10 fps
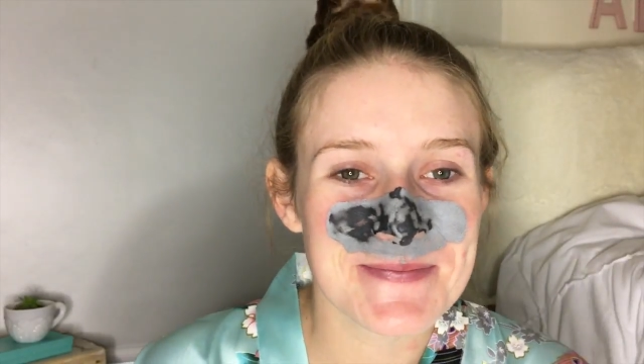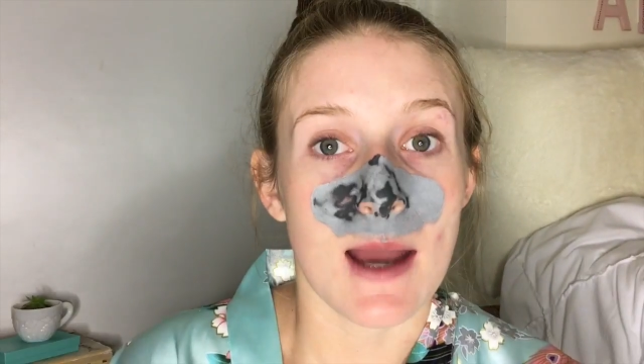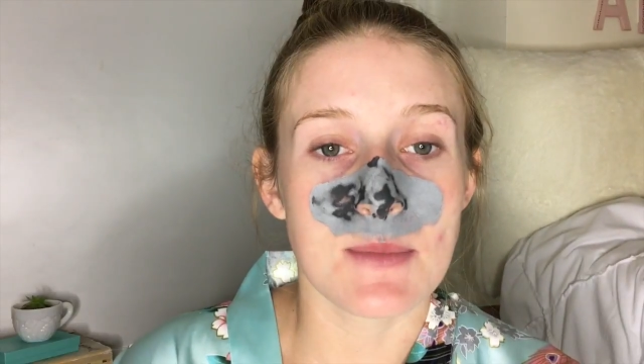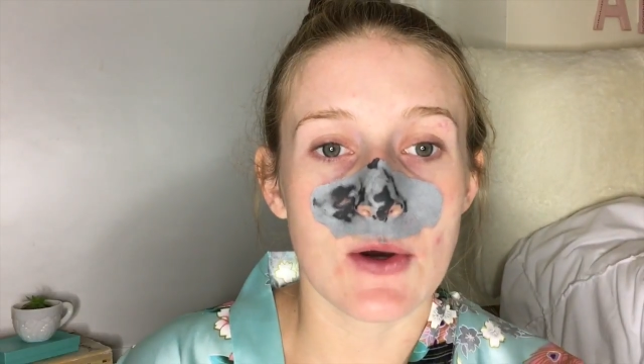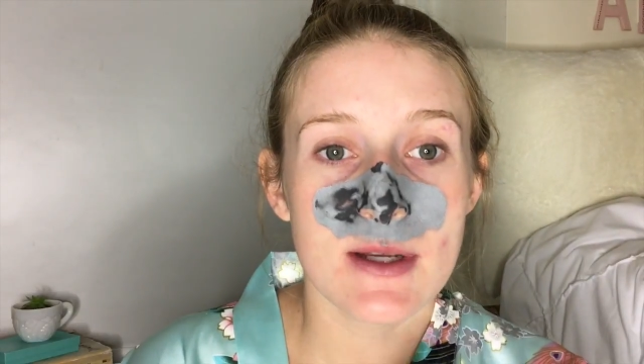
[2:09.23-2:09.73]

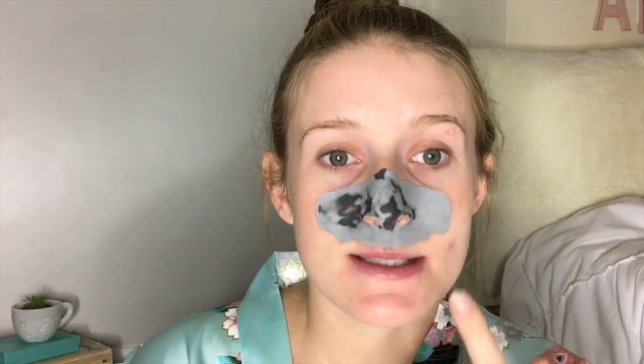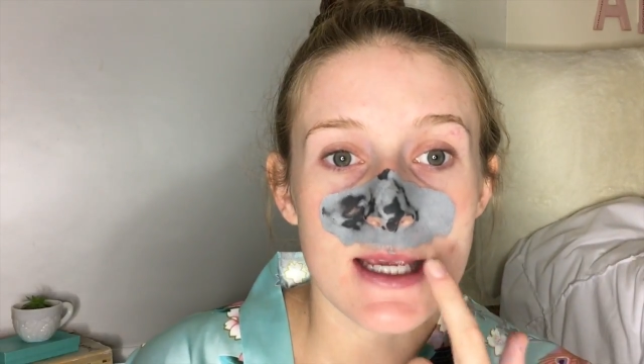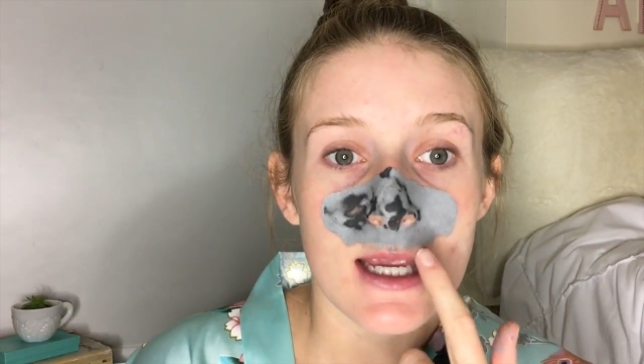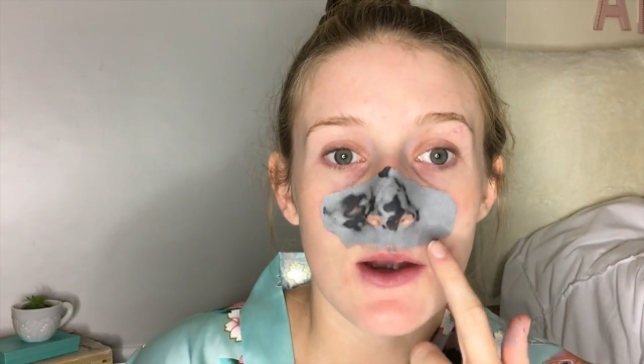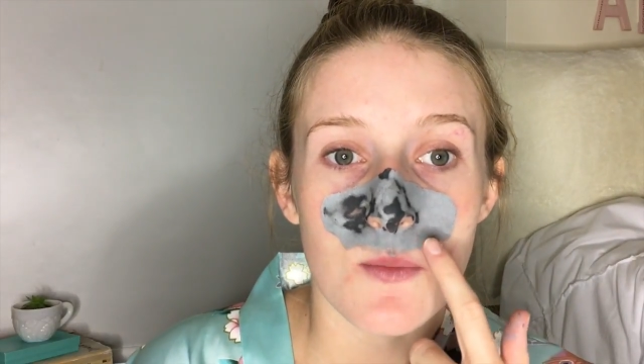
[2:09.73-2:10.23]
I'm
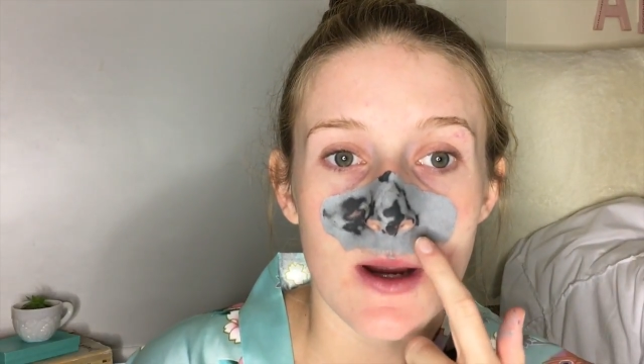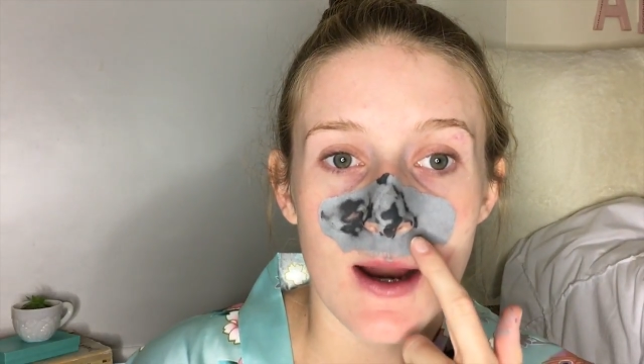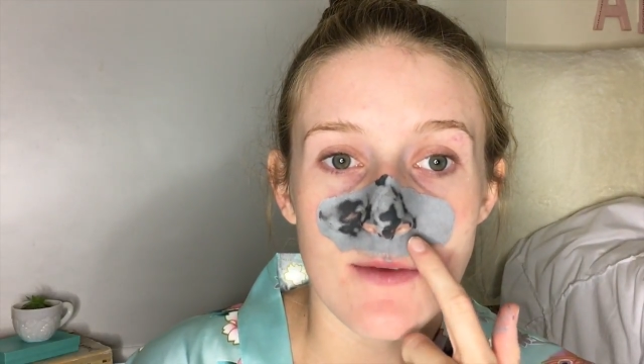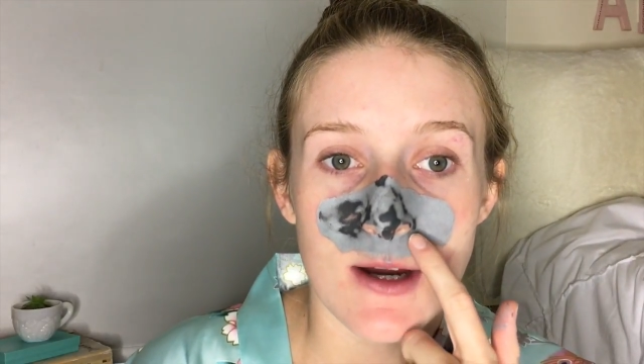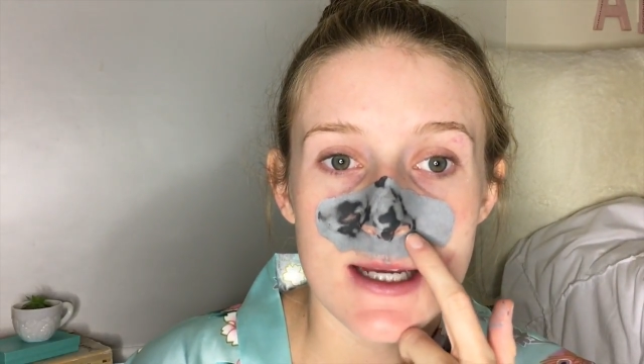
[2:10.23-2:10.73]
noticing
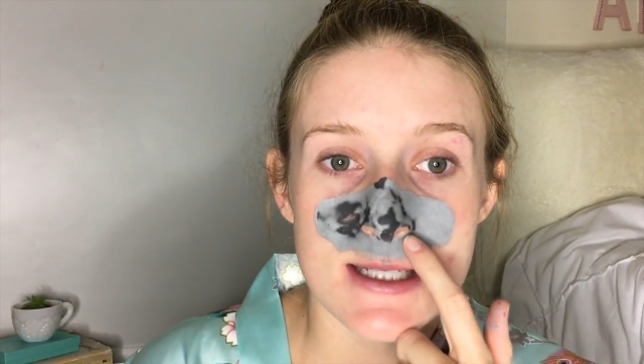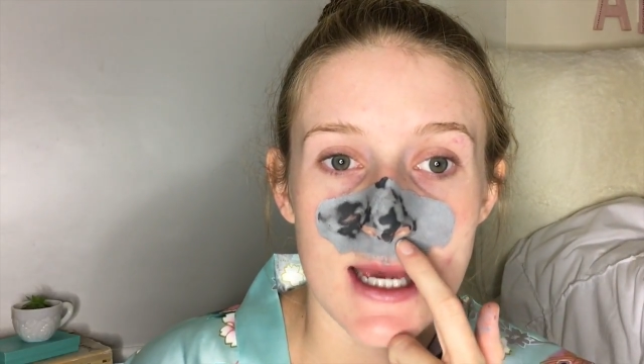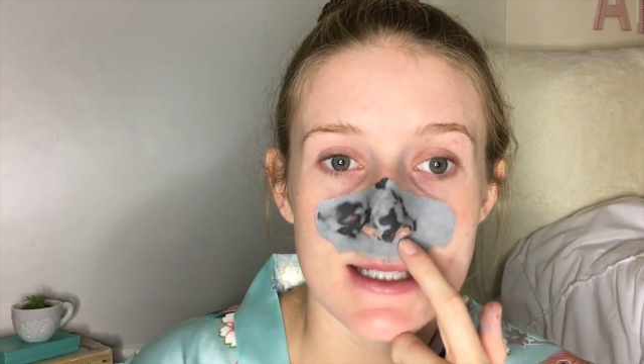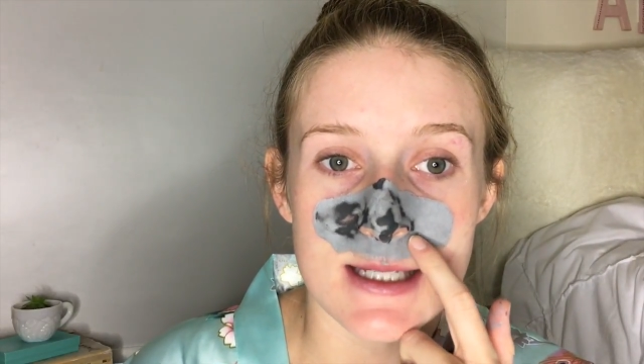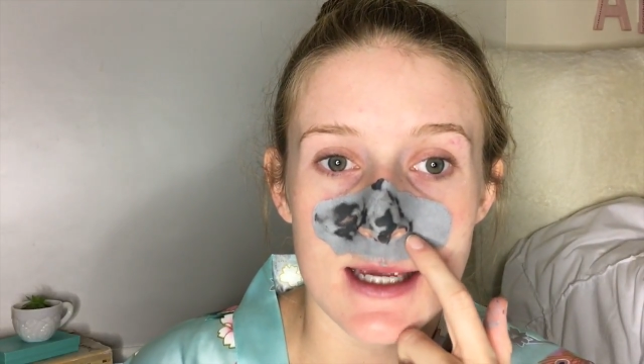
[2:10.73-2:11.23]
wherever I
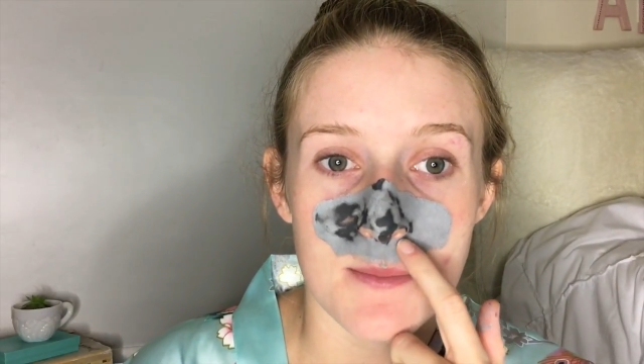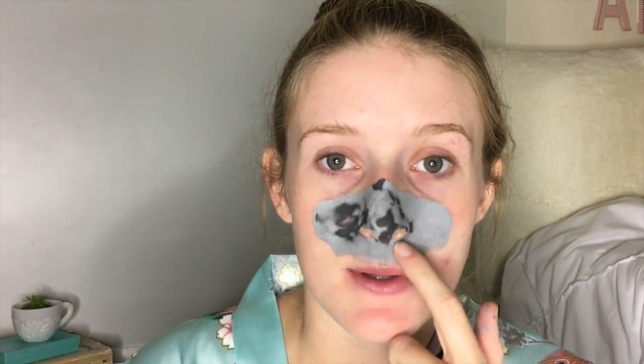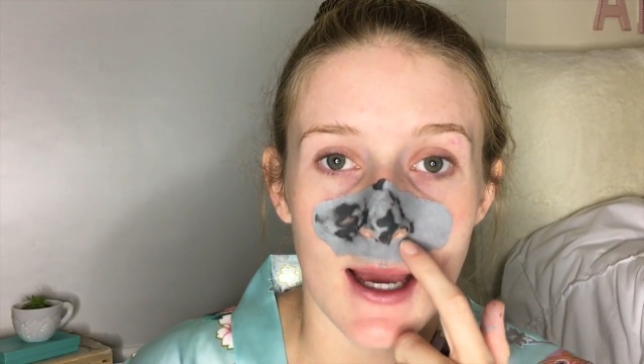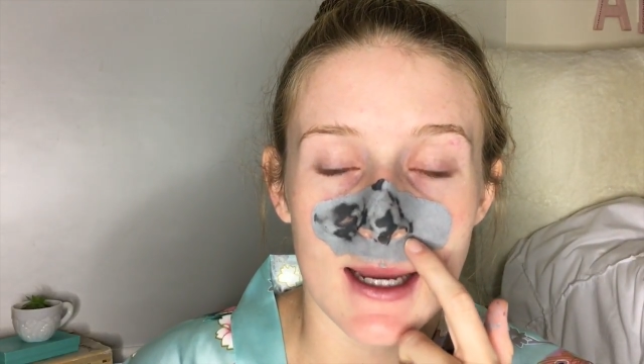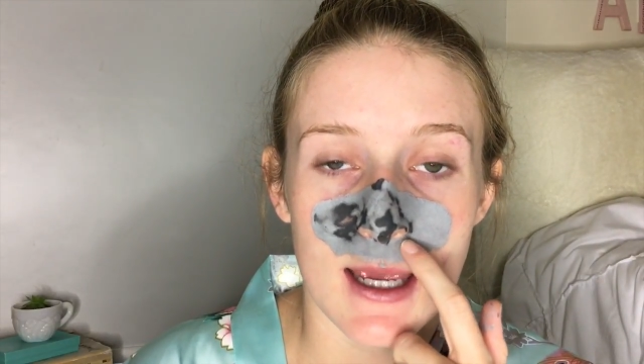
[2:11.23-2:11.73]
tend to get
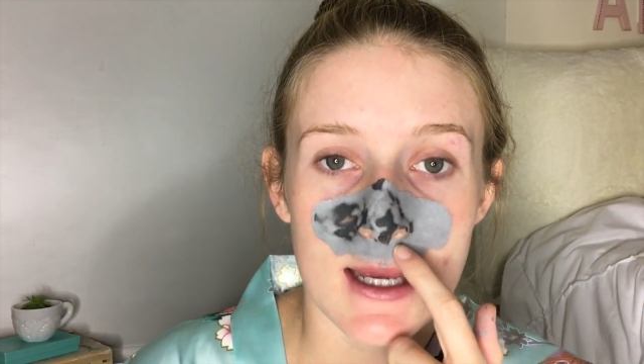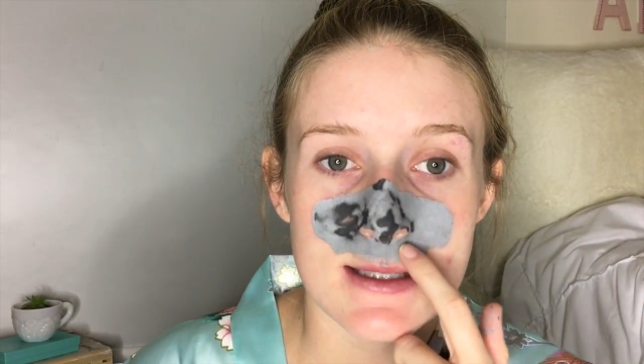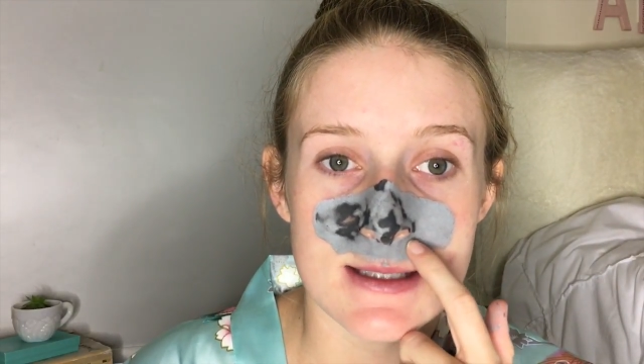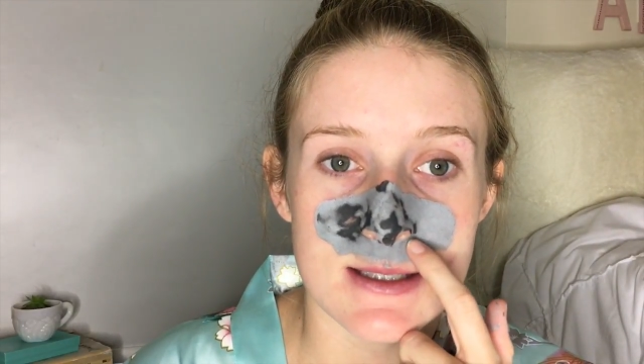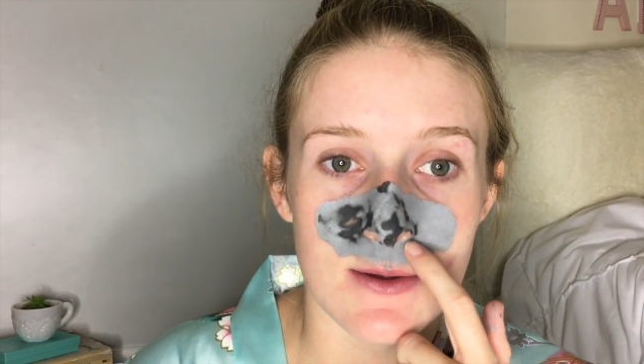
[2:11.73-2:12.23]

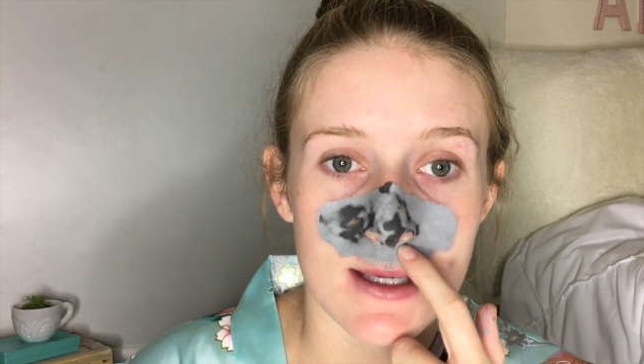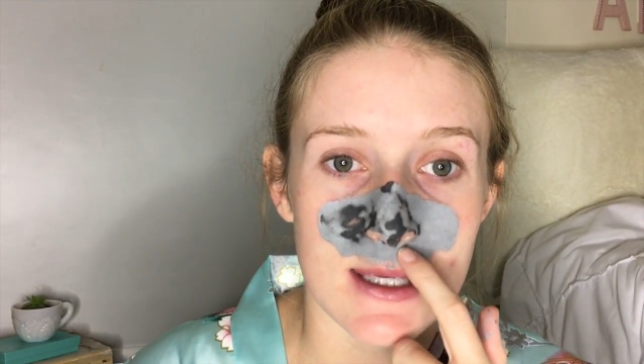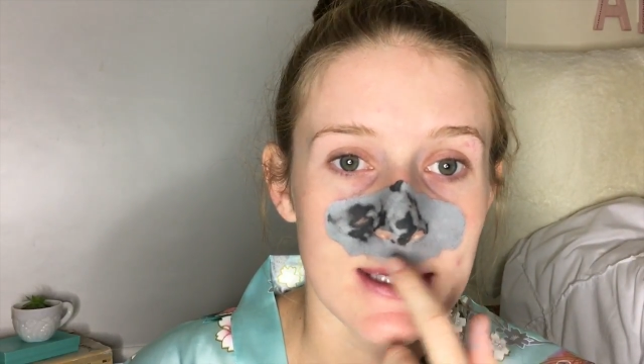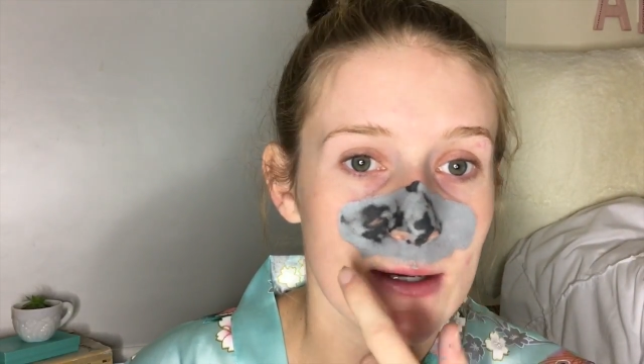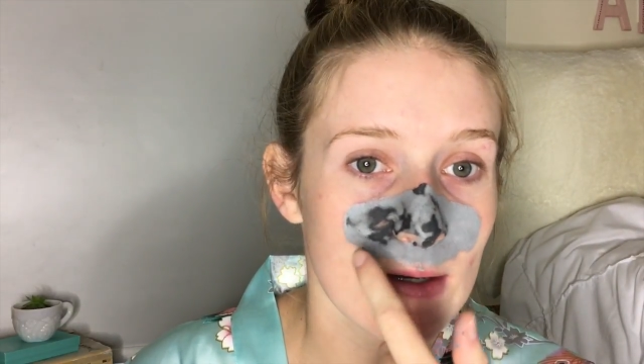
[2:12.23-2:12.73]
blackheads, so like
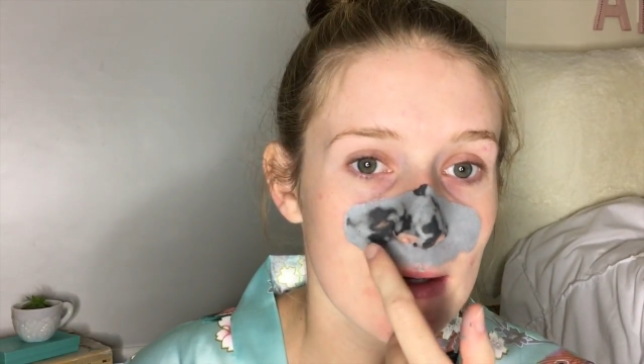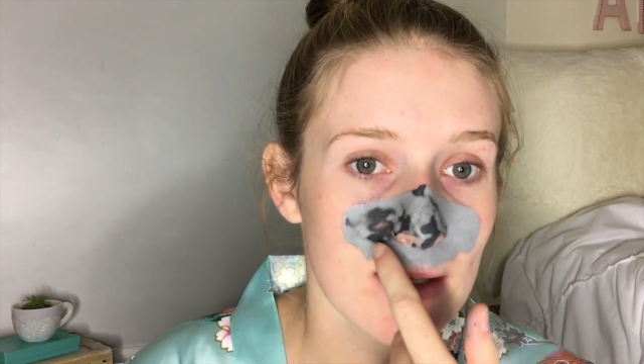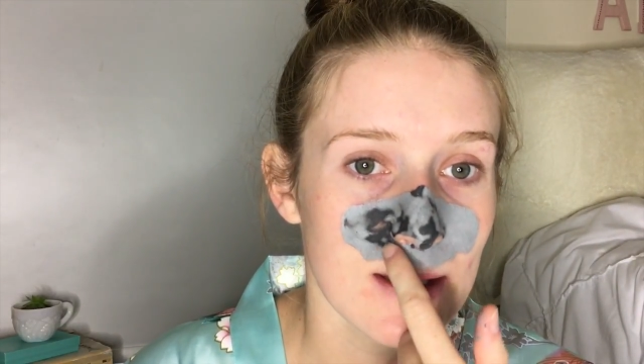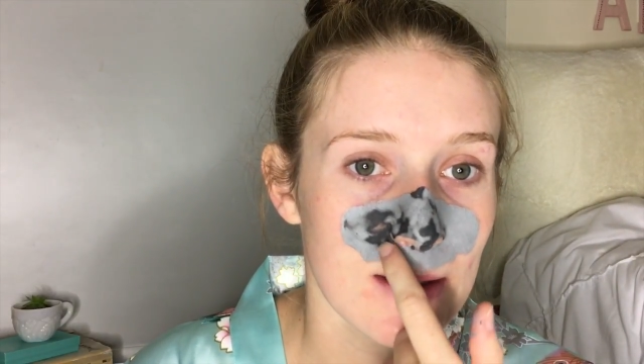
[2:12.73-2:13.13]
here,